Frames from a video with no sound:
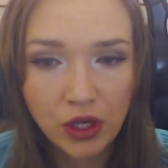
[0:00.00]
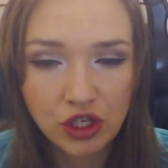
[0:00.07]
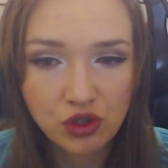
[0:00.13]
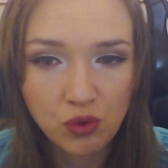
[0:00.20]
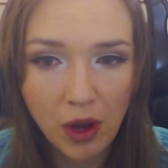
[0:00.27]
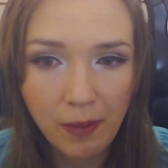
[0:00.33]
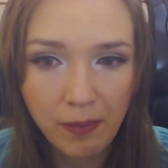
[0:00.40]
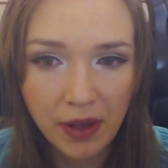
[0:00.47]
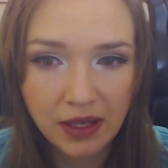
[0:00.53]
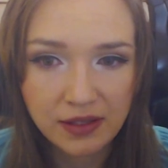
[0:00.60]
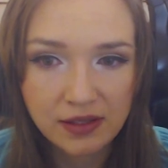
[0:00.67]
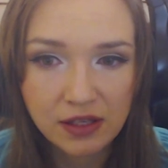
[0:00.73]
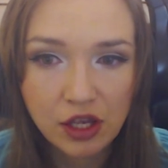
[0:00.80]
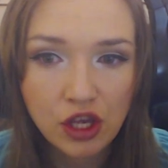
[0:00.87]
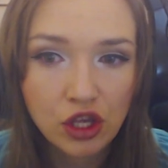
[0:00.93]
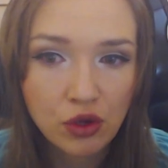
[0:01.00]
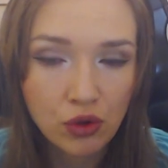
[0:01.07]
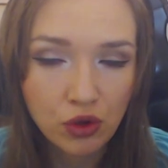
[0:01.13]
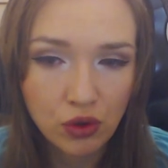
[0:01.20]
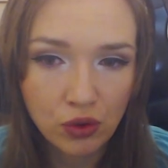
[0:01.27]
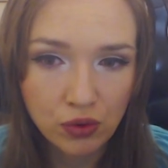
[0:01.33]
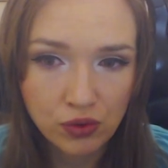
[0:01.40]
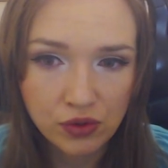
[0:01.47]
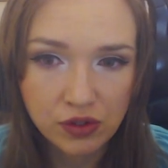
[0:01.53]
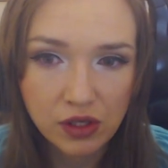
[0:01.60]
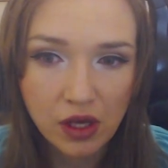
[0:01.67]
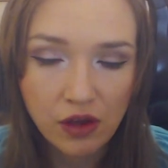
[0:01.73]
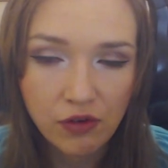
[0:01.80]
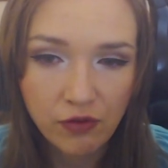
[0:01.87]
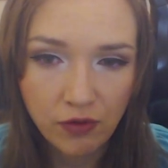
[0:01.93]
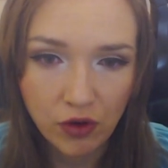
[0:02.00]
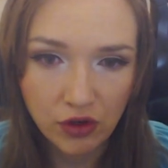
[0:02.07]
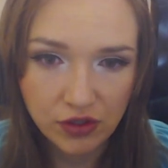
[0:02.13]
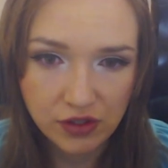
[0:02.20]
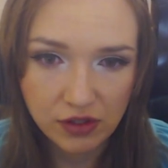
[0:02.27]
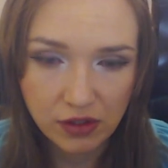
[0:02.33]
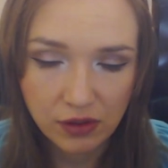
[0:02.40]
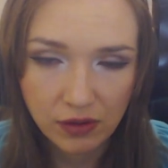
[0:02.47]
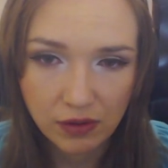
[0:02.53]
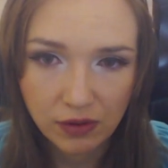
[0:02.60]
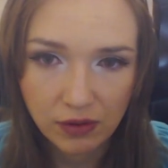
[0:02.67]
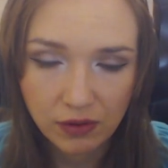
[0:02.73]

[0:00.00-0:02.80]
which weapons you use first.